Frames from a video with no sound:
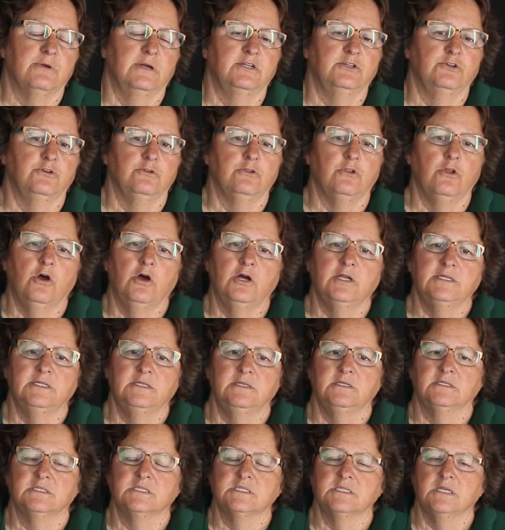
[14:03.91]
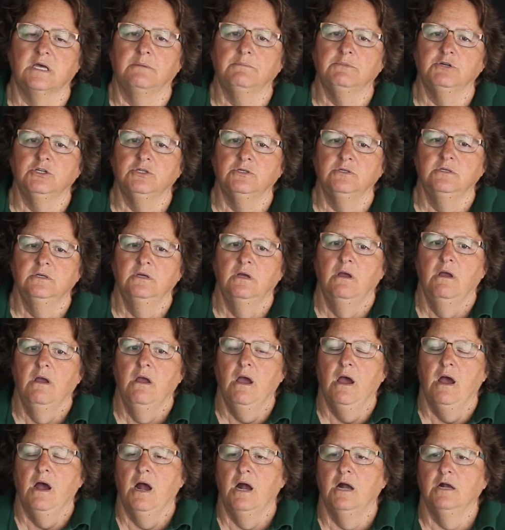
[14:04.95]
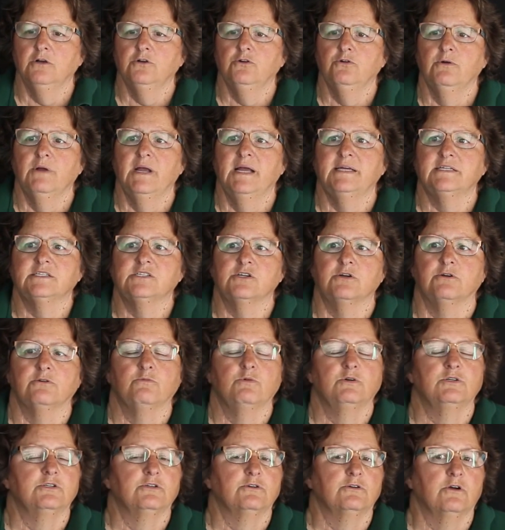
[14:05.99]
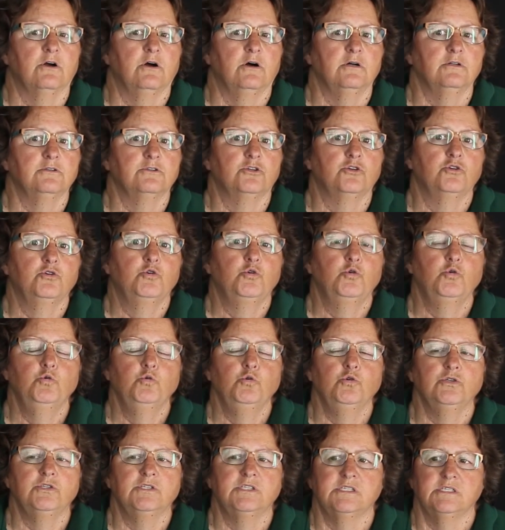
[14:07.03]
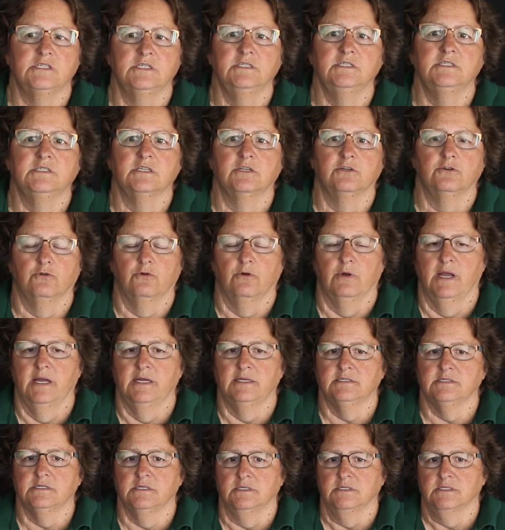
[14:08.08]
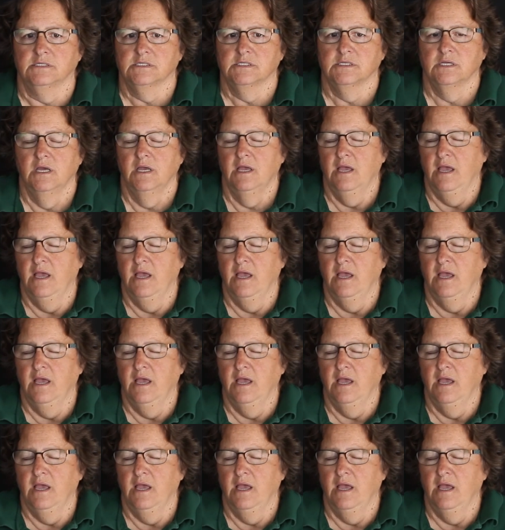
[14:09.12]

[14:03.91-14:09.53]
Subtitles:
on your lawn in the summer, our grass are what are called cool season grasses,